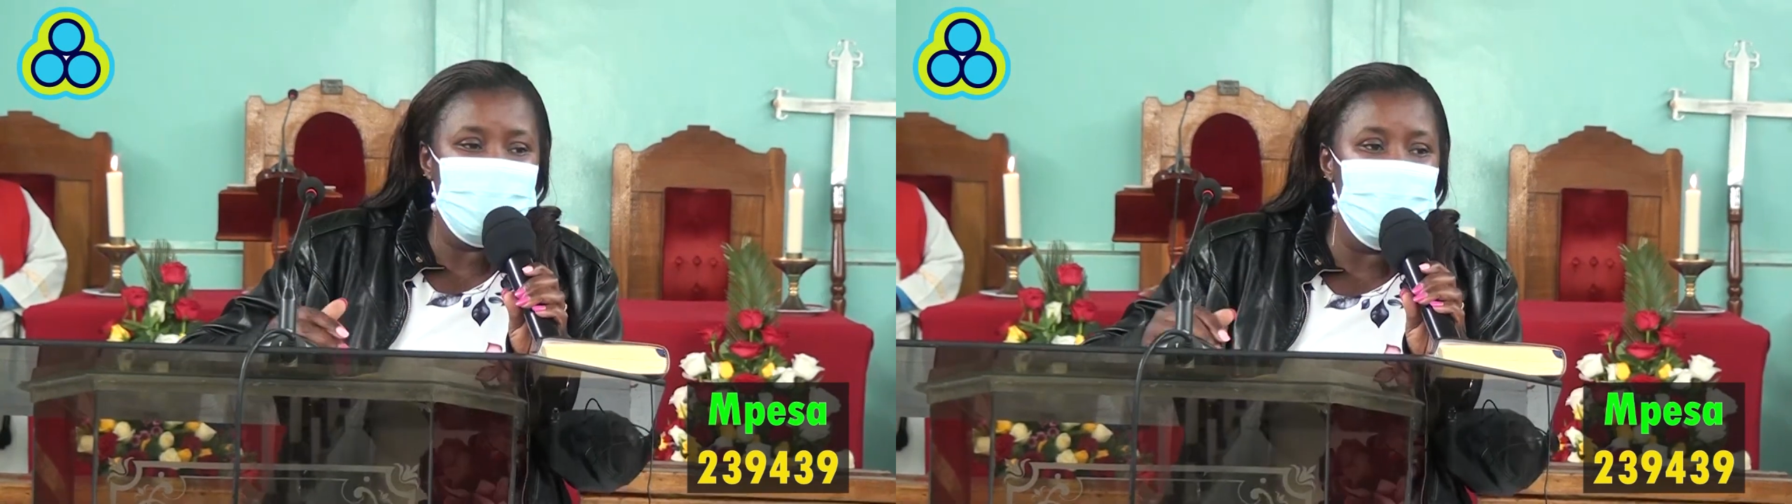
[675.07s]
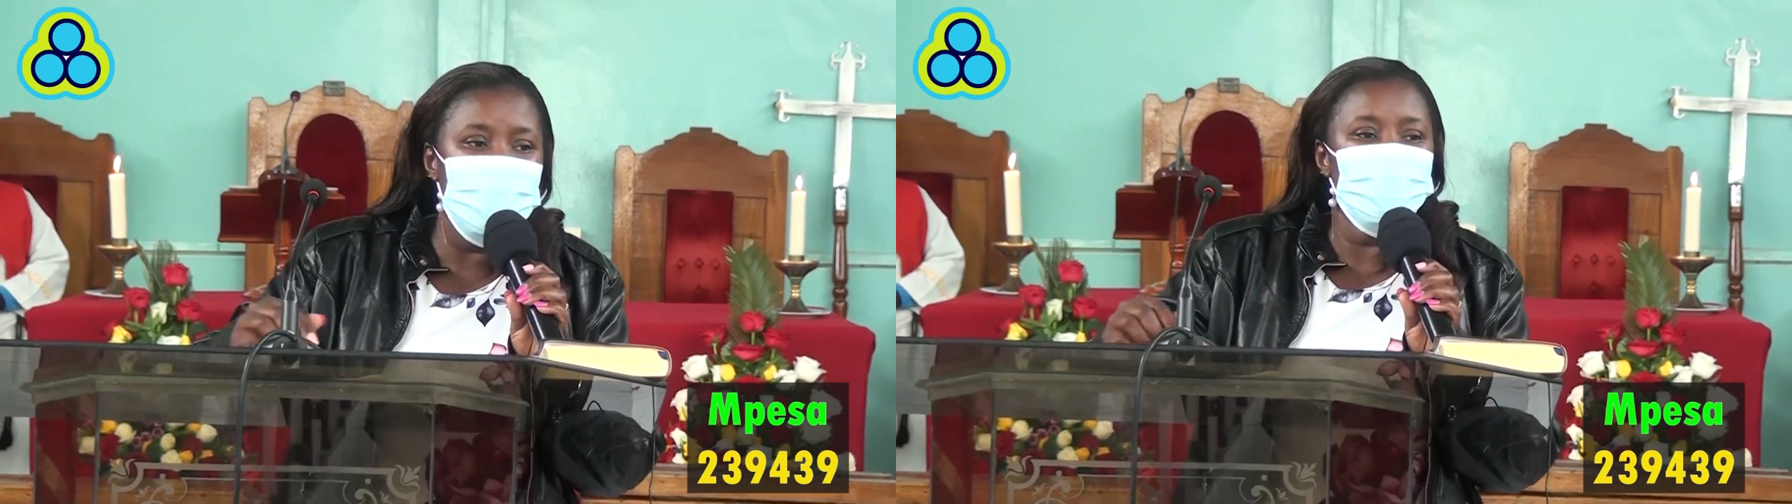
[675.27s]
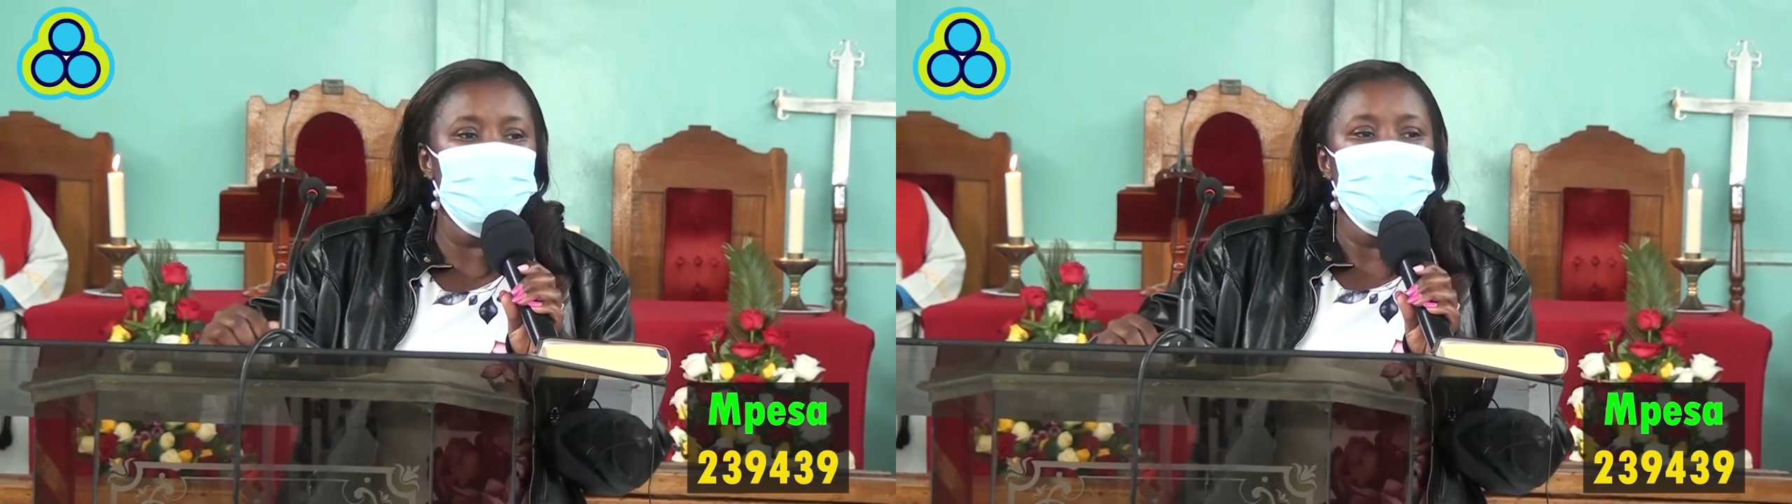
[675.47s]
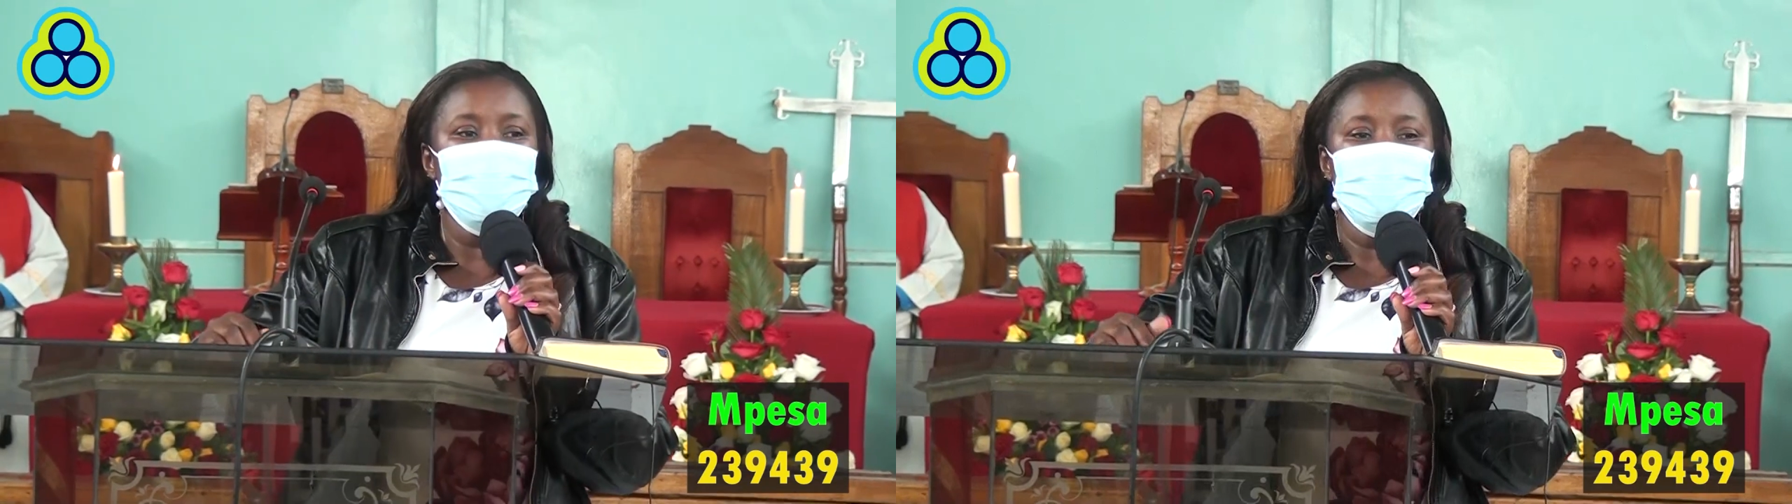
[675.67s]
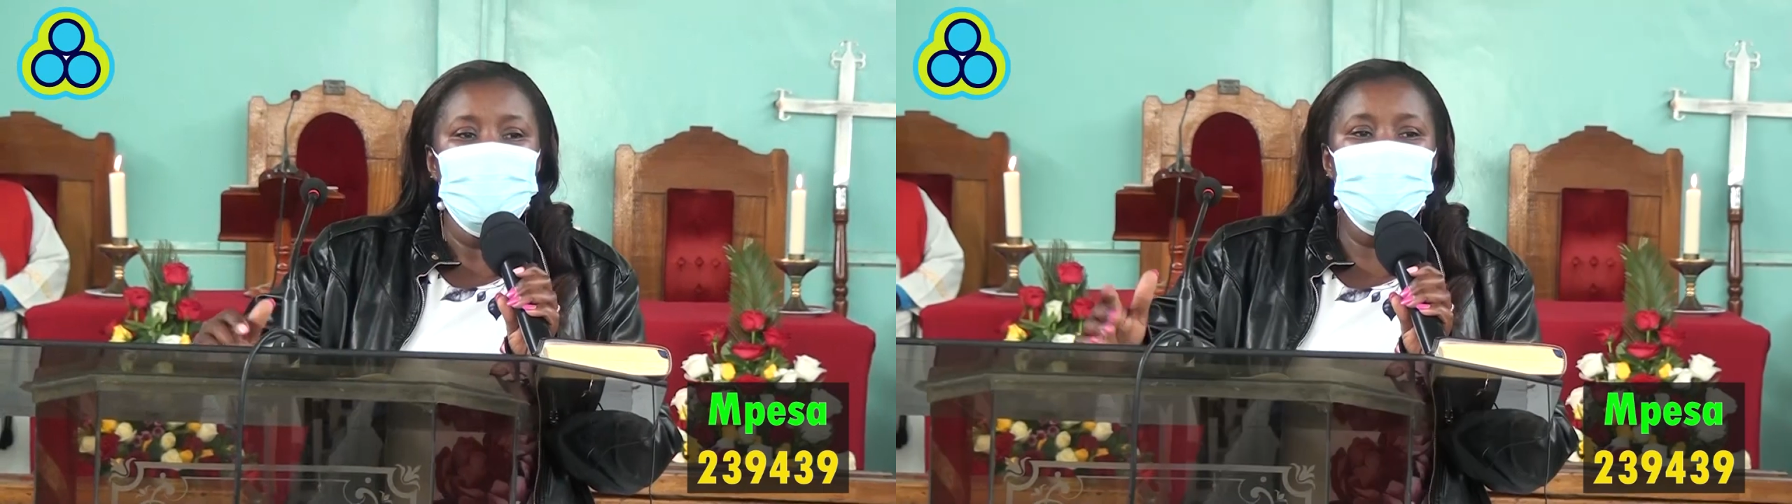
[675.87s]

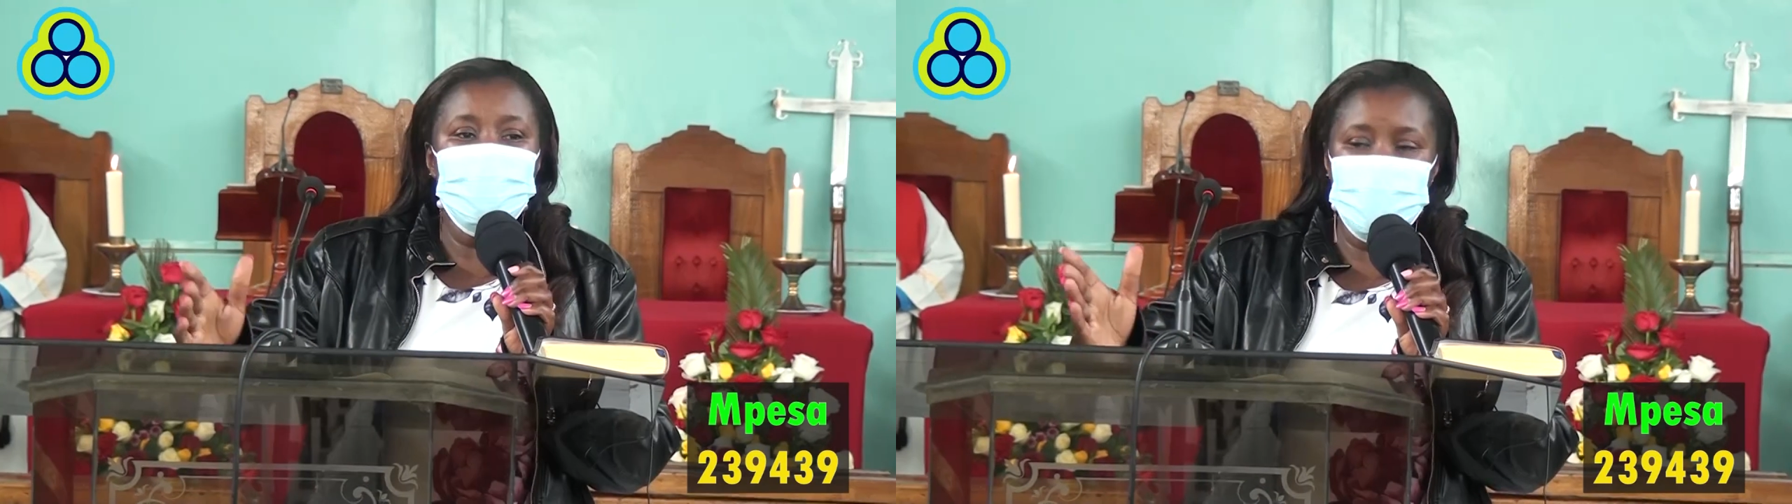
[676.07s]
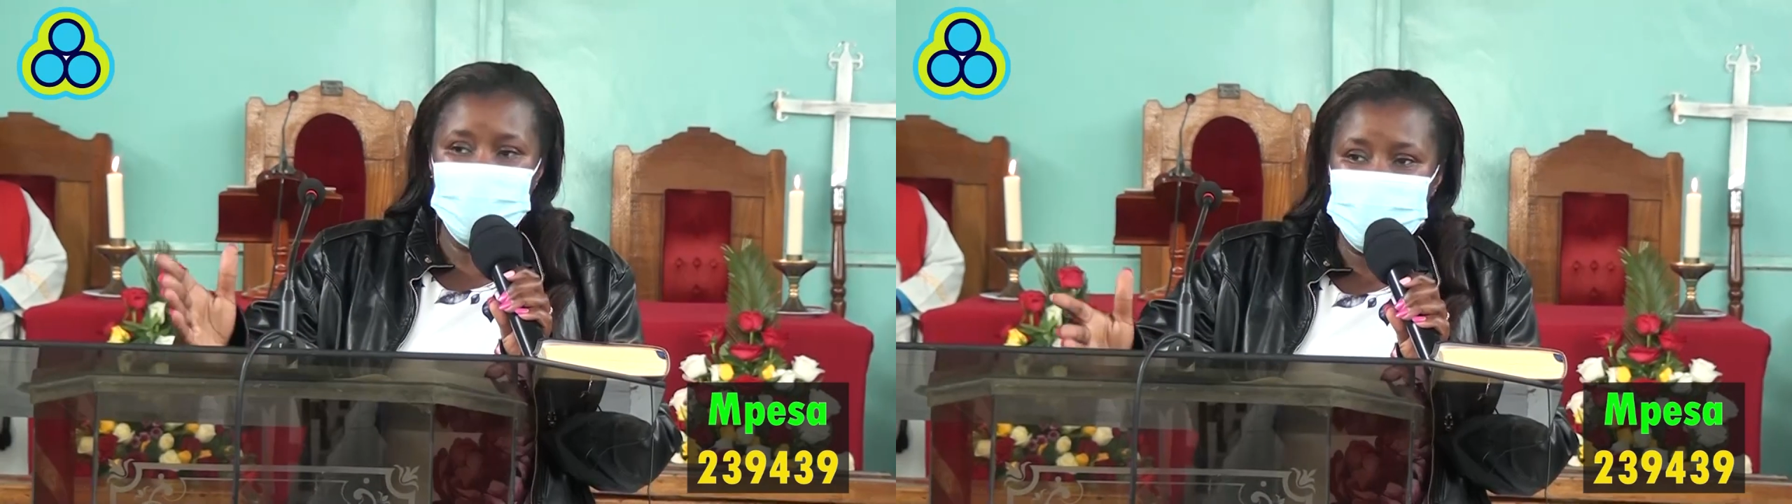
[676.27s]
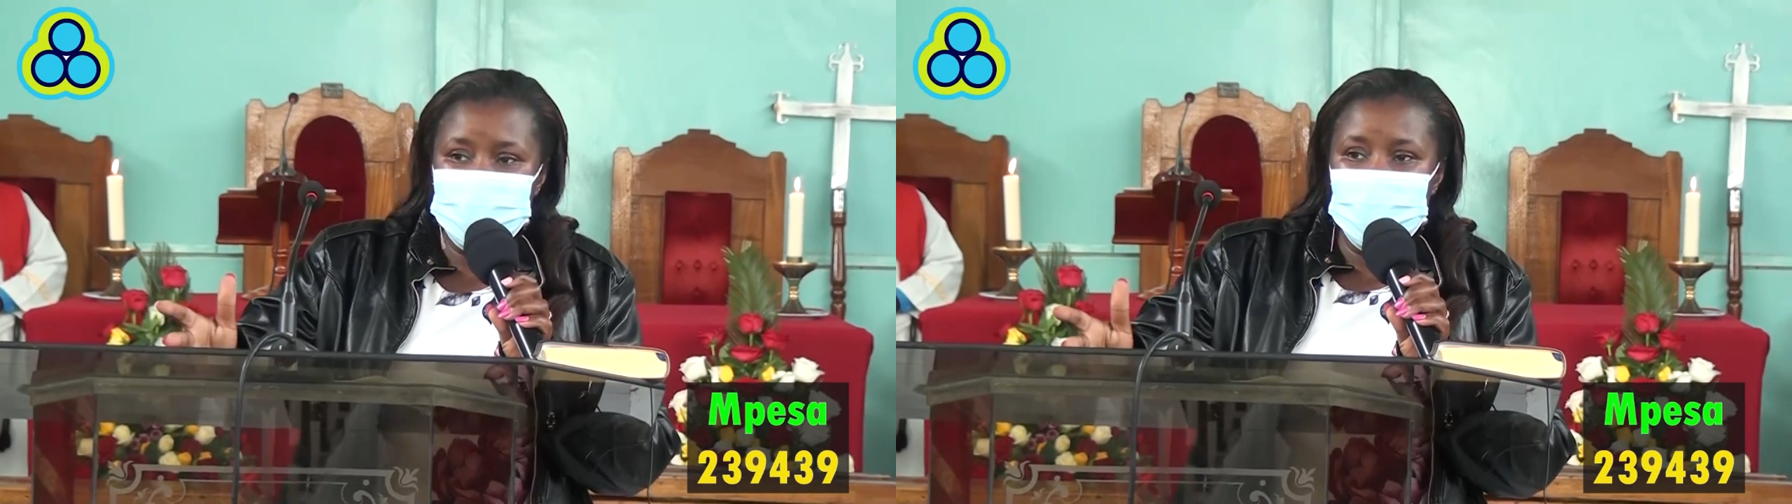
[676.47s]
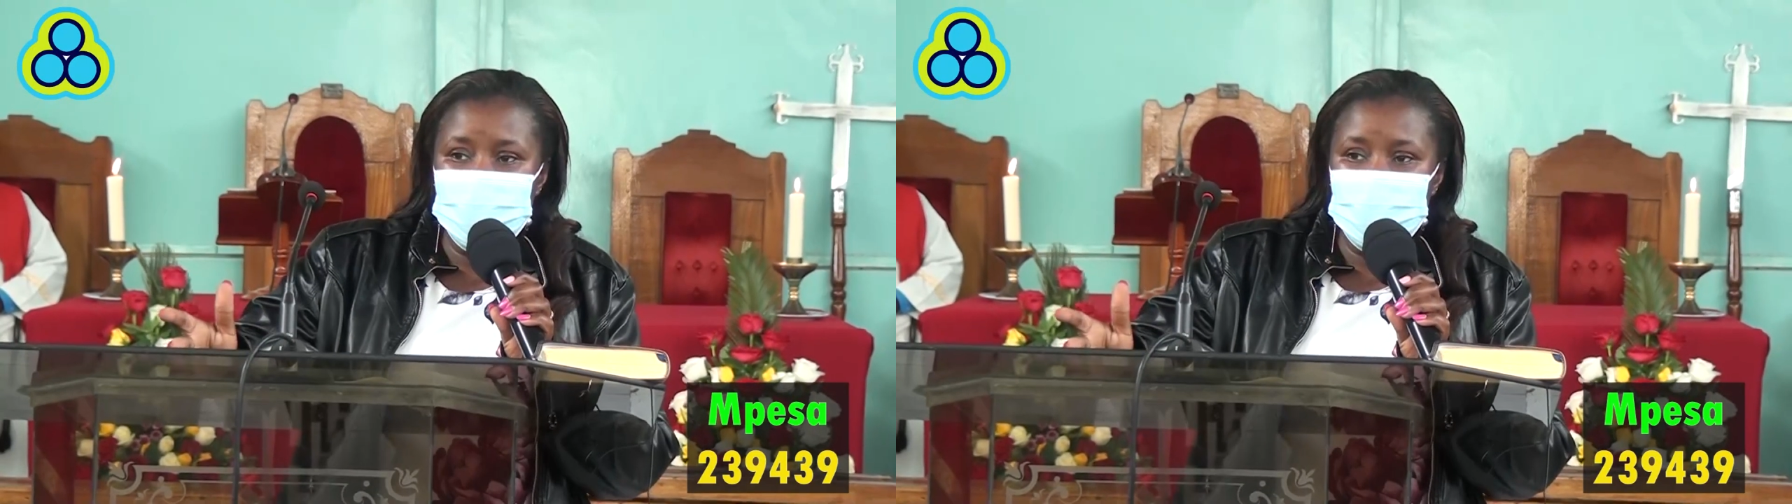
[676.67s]
enough, in this